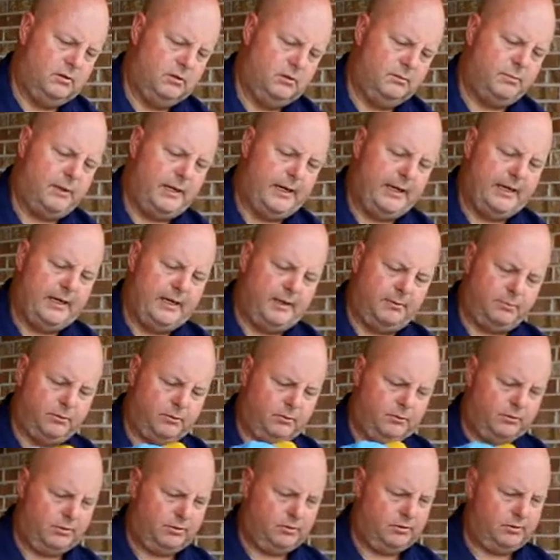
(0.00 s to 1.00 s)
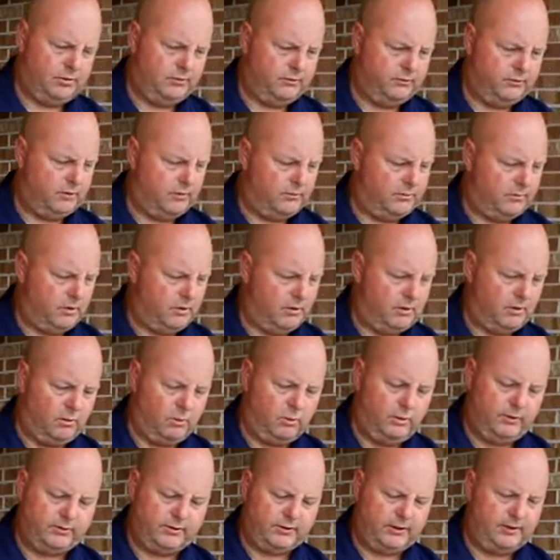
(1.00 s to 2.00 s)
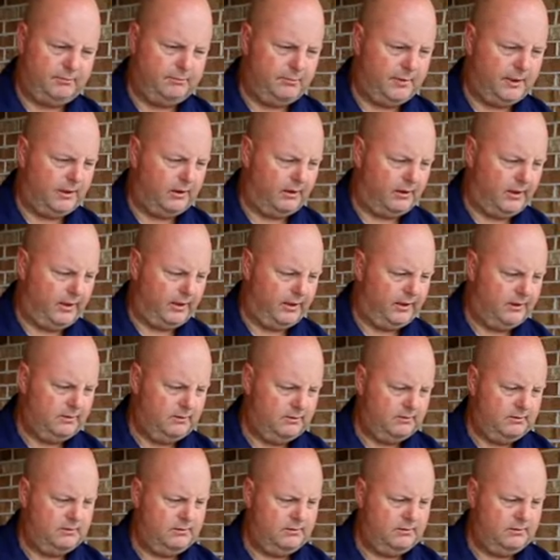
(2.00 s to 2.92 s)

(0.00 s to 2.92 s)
pineapples from our whiskey marinade,